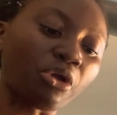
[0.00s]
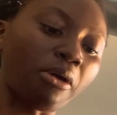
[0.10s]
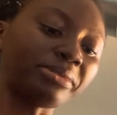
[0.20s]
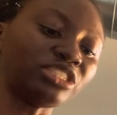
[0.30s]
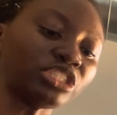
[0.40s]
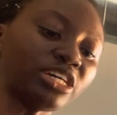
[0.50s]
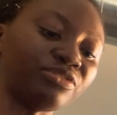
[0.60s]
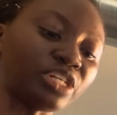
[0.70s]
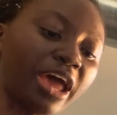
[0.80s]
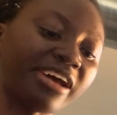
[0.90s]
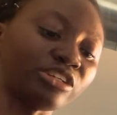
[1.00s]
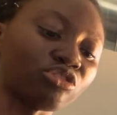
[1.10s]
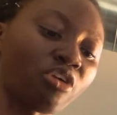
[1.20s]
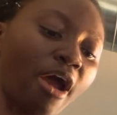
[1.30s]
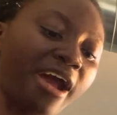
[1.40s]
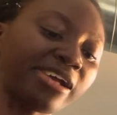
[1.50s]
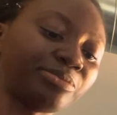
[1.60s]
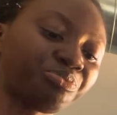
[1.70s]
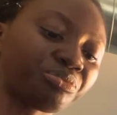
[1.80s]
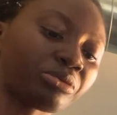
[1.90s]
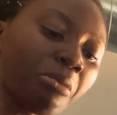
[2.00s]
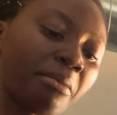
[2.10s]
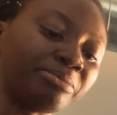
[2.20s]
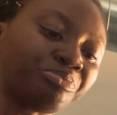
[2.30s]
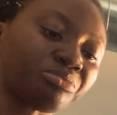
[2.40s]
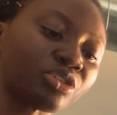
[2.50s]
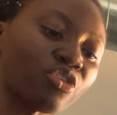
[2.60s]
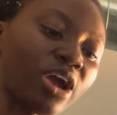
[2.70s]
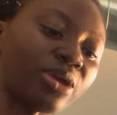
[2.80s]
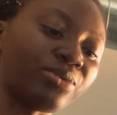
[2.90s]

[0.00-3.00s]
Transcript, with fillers: on myself. And I had to cry, cried